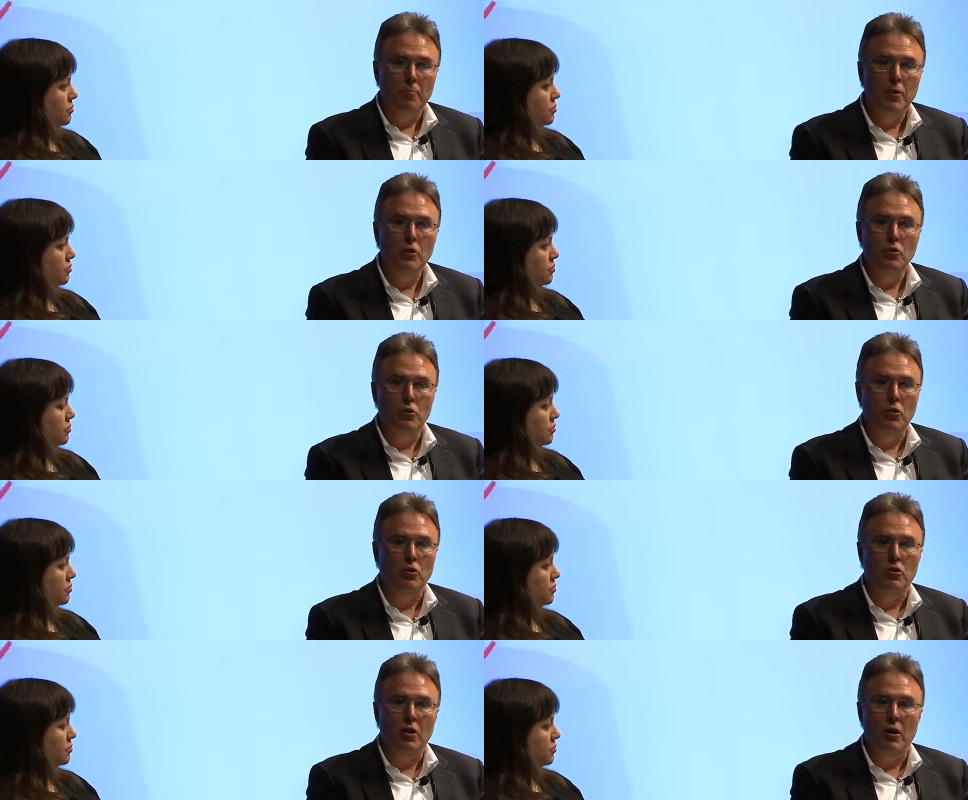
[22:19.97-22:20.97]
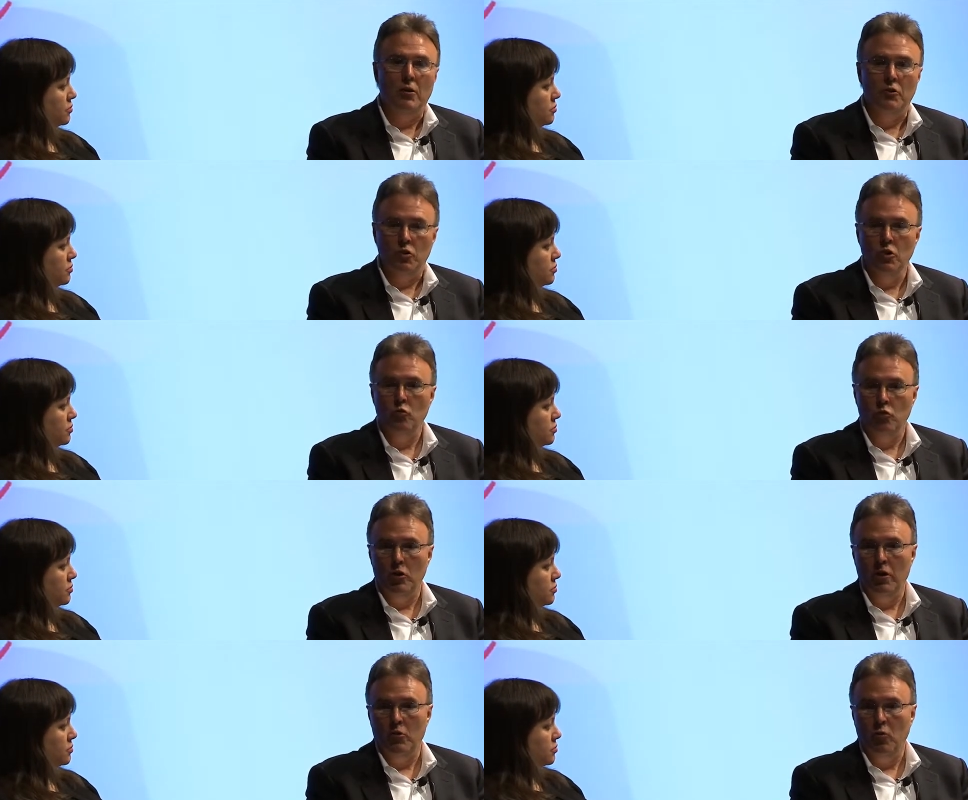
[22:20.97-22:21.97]
Speaker 1: piece that's
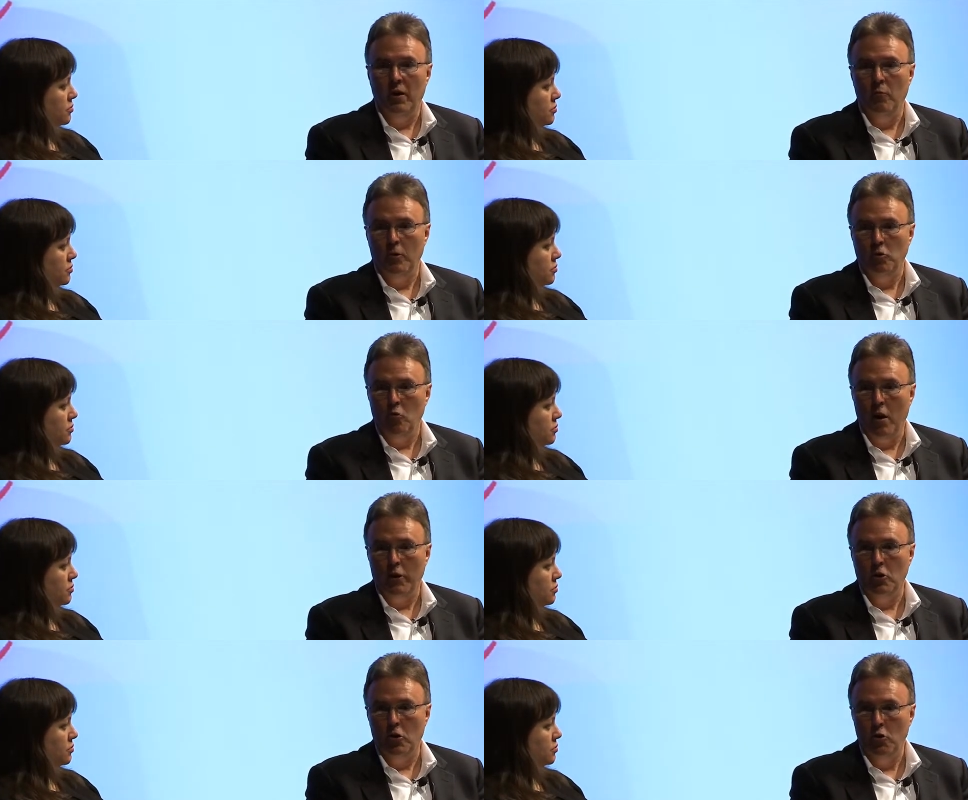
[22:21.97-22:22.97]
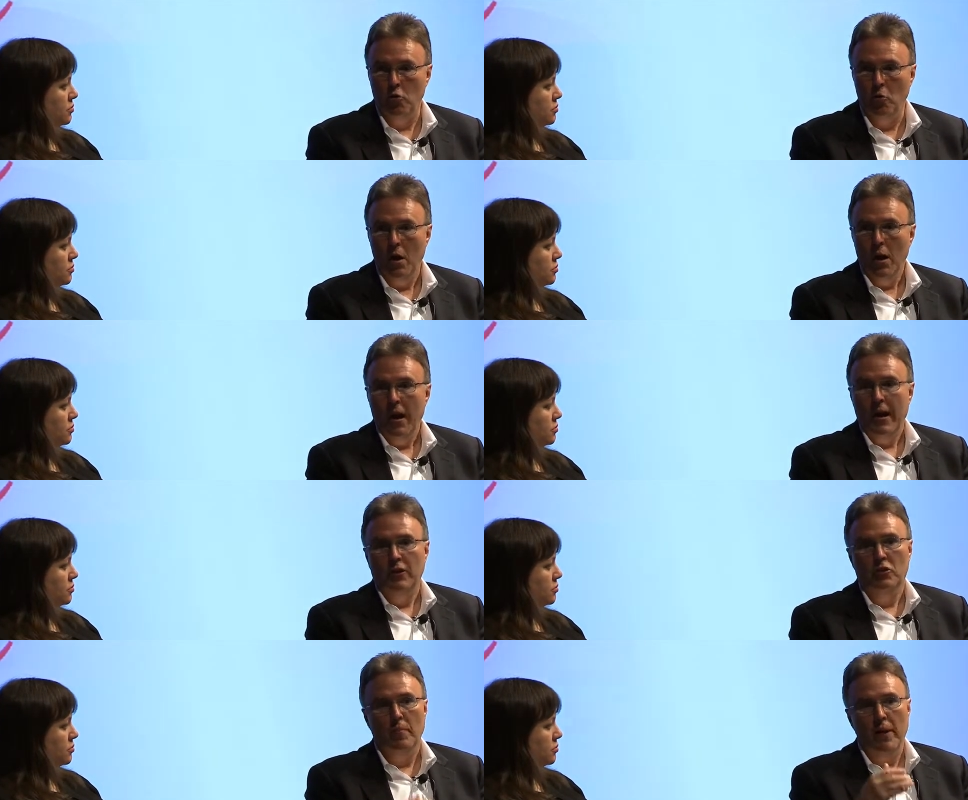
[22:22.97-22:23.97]
interesting and what everybody's trying to do
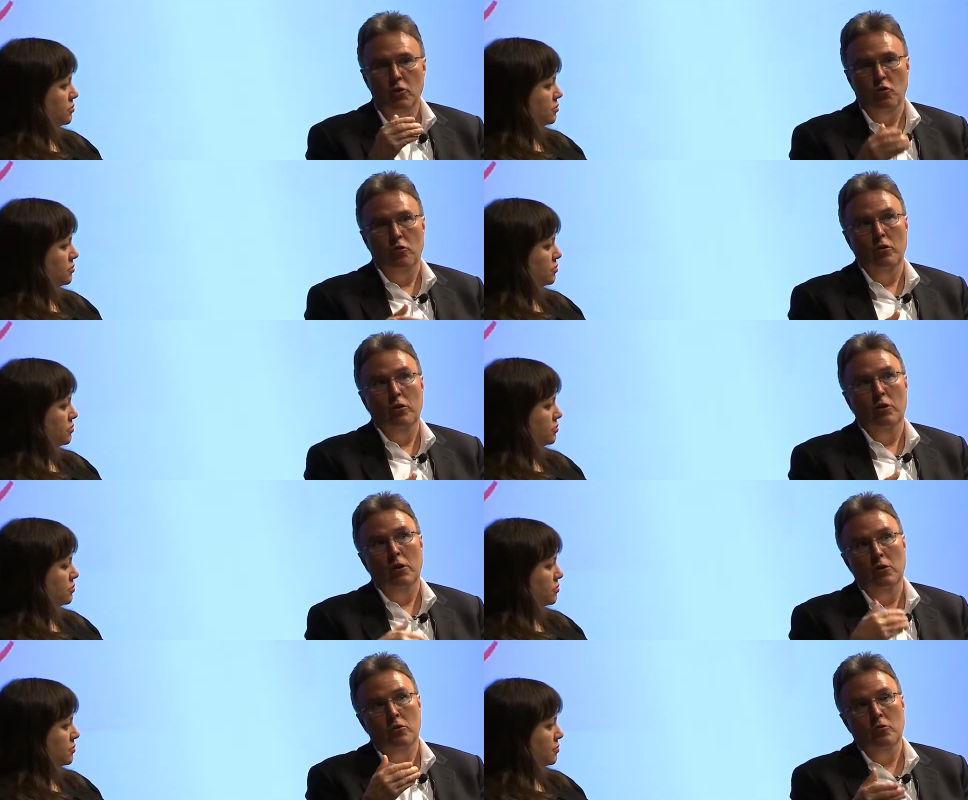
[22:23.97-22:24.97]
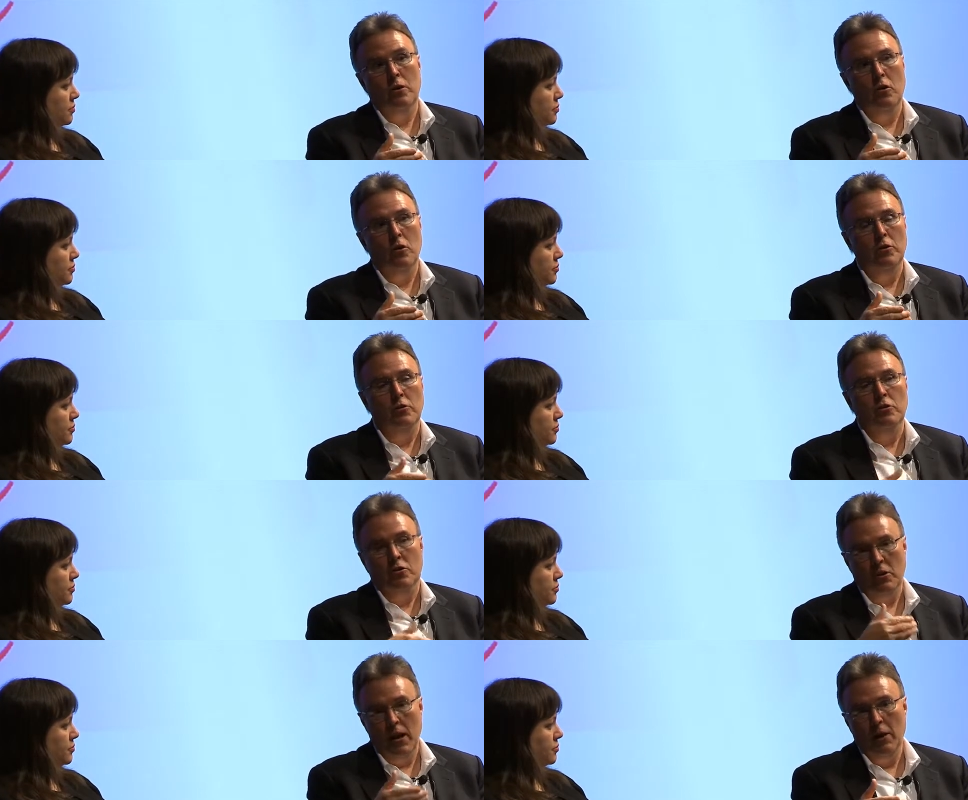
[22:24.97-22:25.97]
is to make sure that you get into an area that's
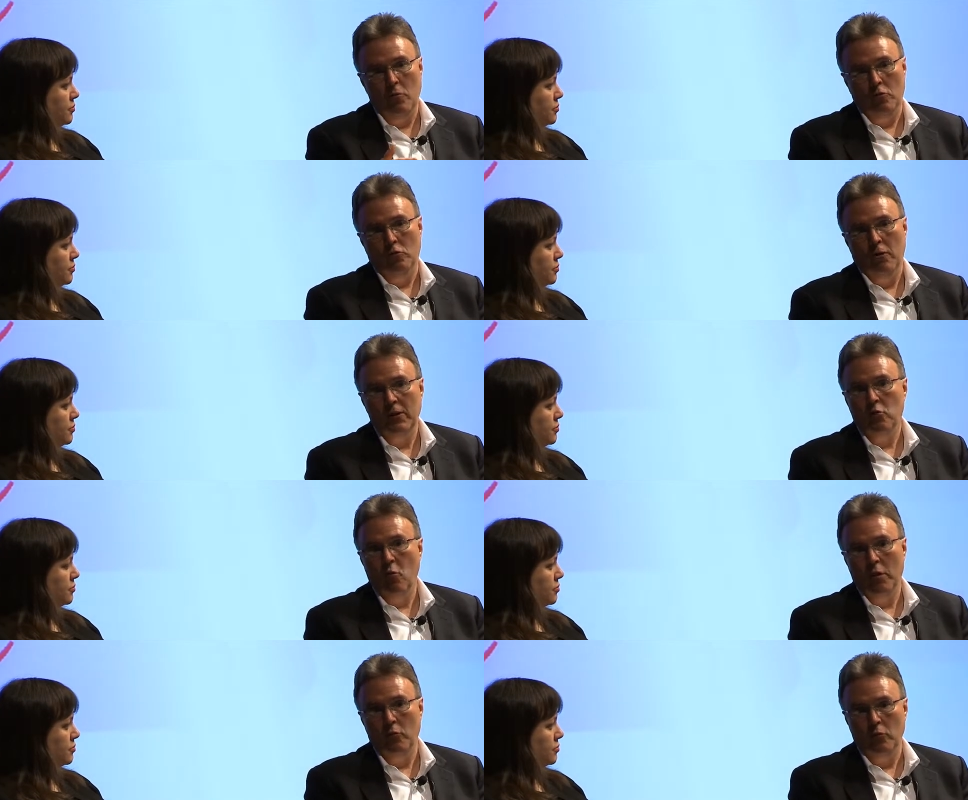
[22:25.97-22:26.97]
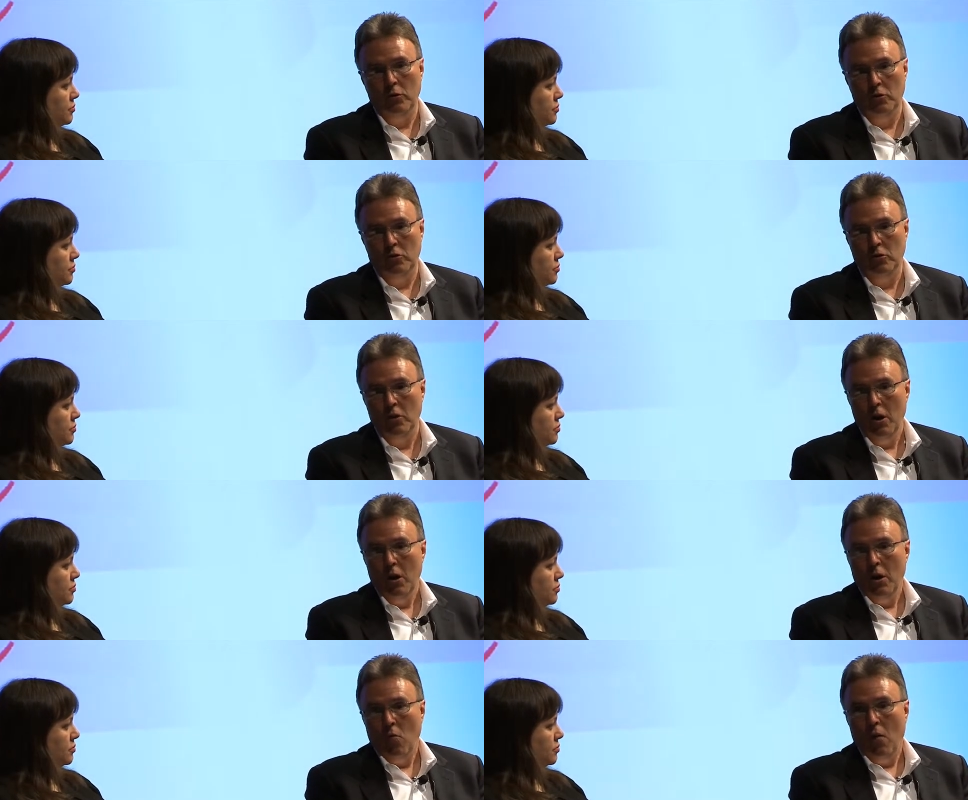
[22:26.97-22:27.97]
sustainable. So that's one of the reasons
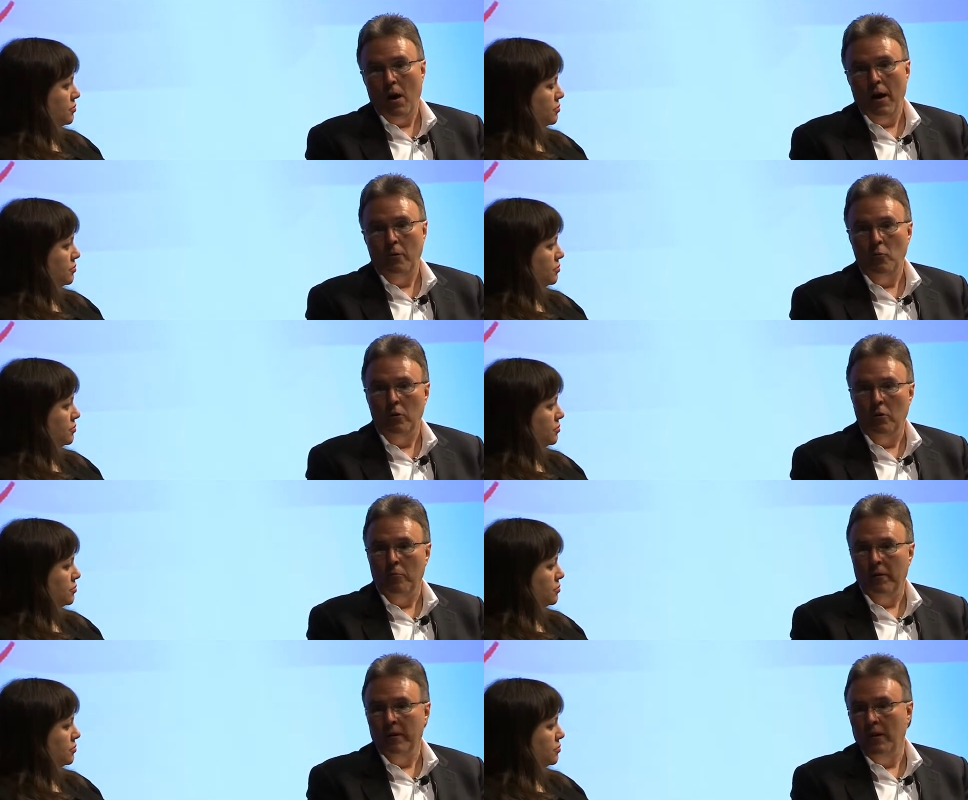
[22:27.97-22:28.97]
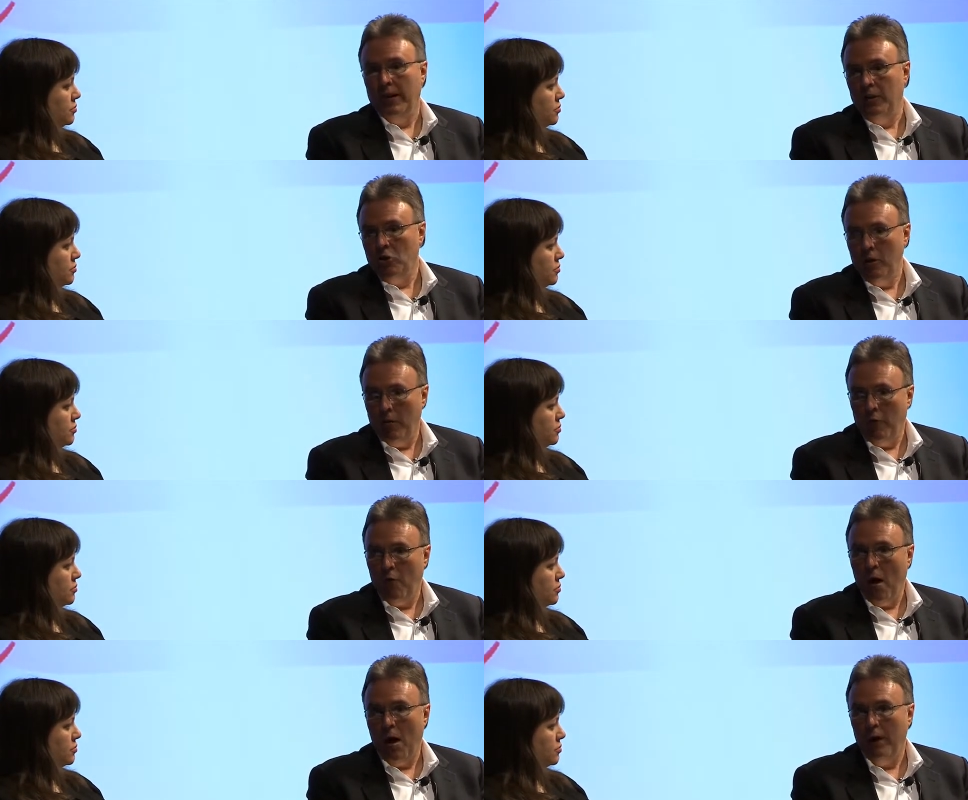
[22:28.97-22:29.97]
why we are big on
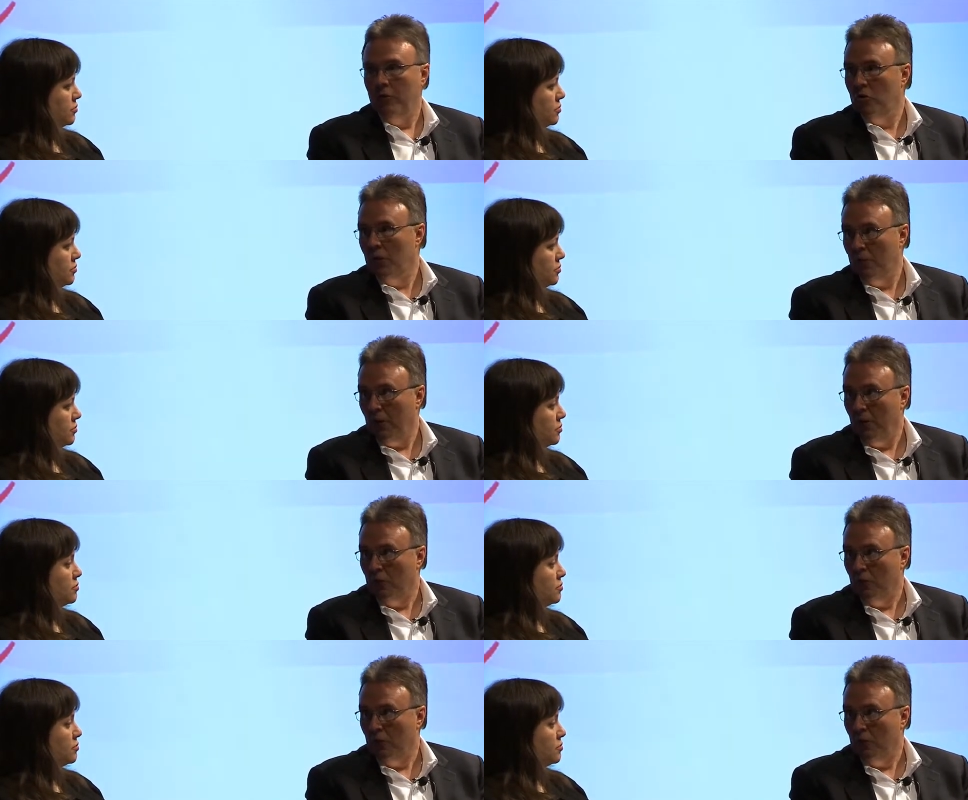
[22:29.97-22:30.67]
HTML5 and some of the